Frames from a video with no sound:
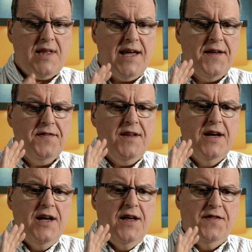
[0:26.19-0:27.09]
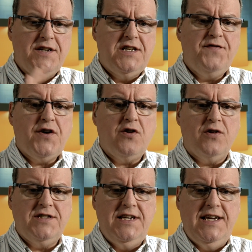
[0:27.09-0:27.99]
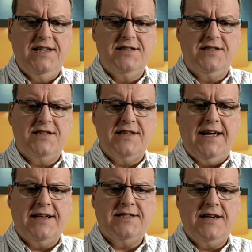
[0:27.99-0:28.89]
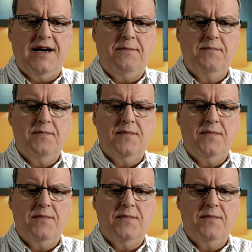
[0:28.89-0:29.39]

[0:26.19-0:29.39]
And the difficulty is that um,